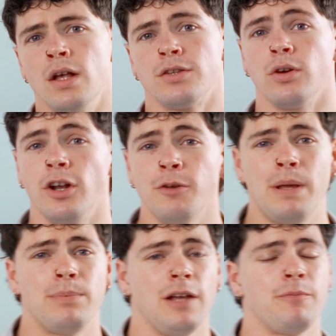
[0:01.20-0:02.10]
So a lot of
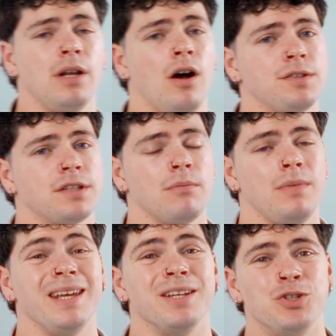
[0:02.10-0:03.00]
people have been asking
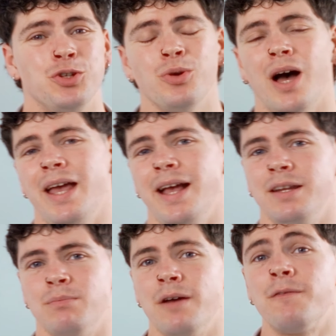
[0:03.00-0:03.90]
me, do I edit my